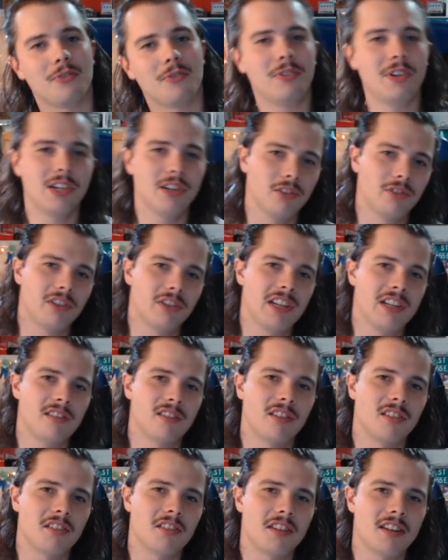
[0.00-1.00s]
field
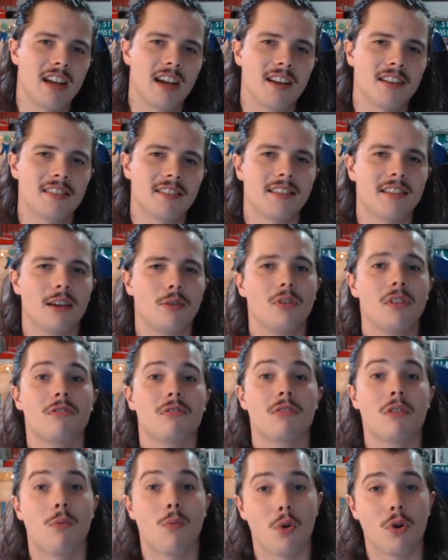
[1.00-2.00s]
research tasks that will
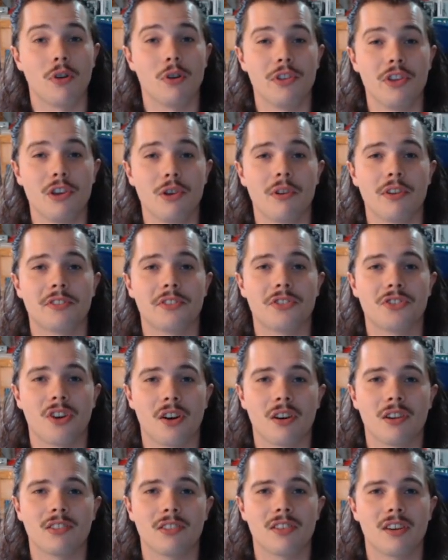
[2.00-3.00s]
reward you with
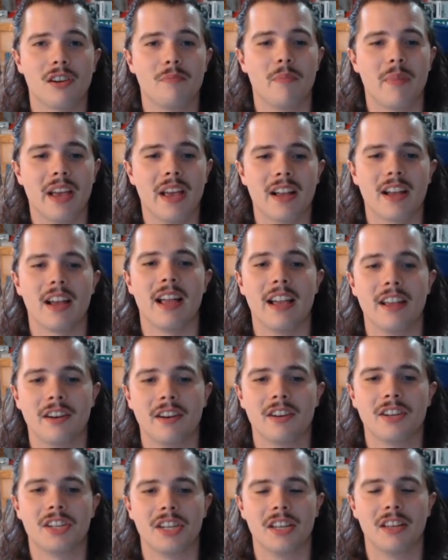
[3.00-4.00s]
Charizard Mega
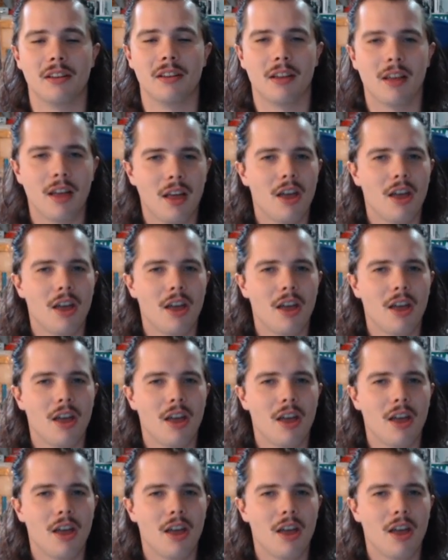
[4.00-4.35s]
Energy,